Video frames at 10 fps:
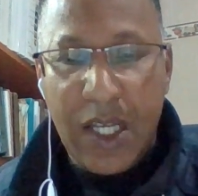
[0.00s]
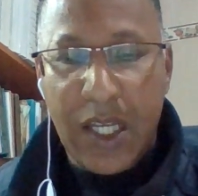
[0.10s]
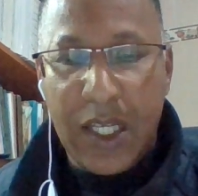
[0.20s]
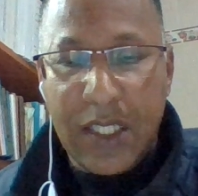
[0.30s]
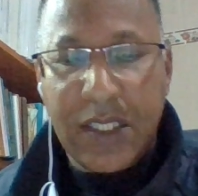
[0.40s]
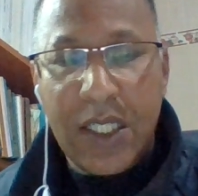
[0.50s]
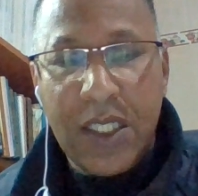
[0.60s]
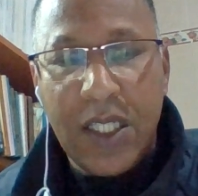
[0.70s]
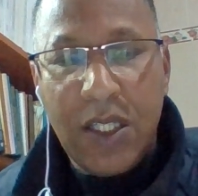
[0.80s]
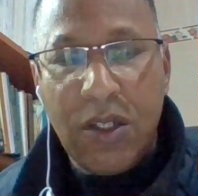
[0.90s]

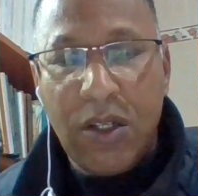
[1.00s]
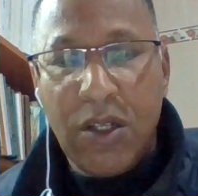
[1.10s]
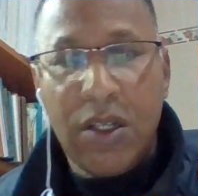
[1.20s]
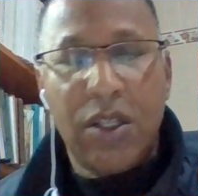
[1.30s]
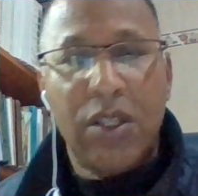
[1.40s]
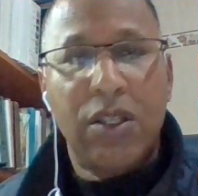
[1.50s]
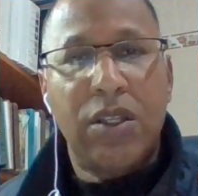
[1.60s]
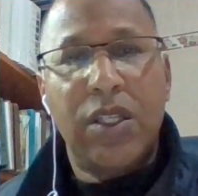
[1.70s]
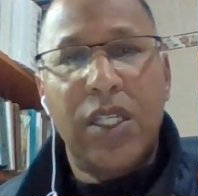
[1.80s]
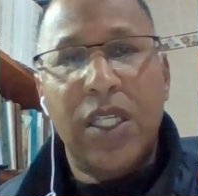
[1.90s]
Extending
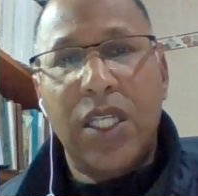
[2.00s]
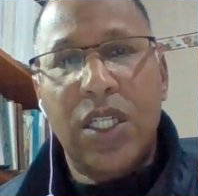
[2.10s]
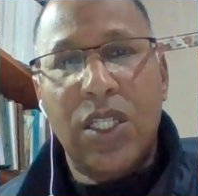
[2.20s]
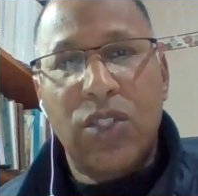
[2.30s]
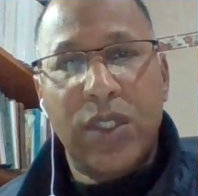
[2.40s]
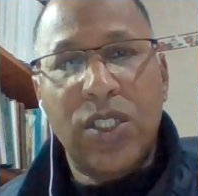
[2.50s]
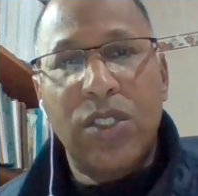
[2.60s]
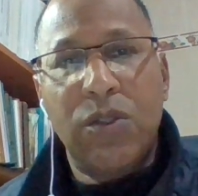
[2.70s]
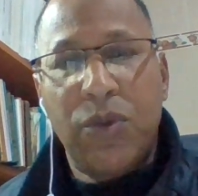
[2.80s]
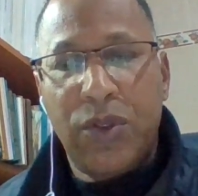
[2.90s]
the
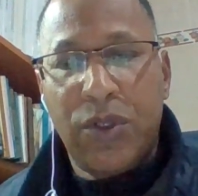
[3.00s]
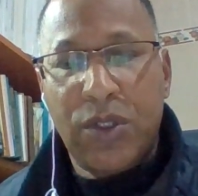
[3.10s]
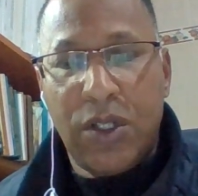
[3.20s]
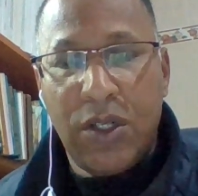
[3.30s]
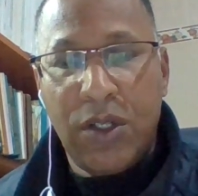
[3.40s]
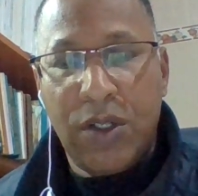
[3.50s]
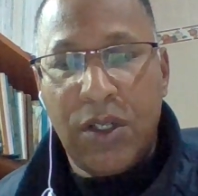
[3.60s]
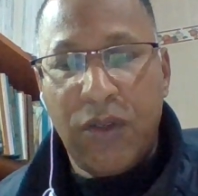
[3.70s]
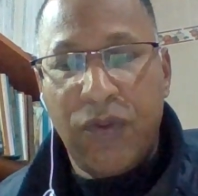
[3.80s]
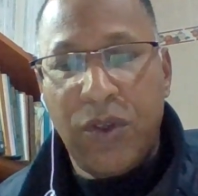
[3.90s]
traditional work
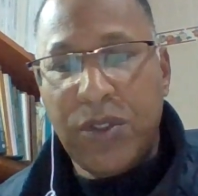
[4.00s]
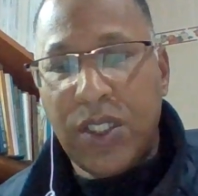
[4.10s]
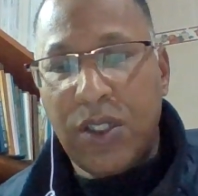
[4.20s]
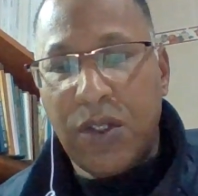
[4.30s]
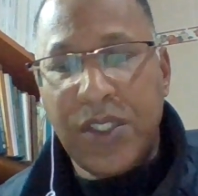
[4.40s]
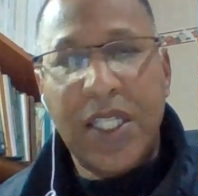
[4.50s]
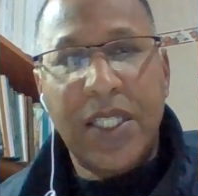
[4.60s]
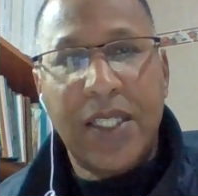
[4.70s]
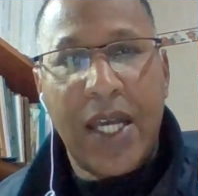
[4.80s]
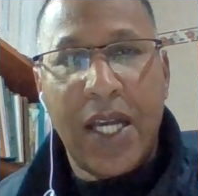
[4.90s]
on focusing on
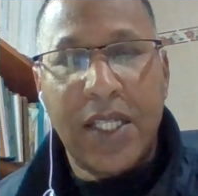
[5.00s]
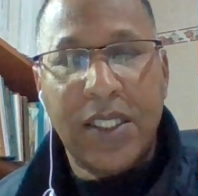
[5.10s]
syntax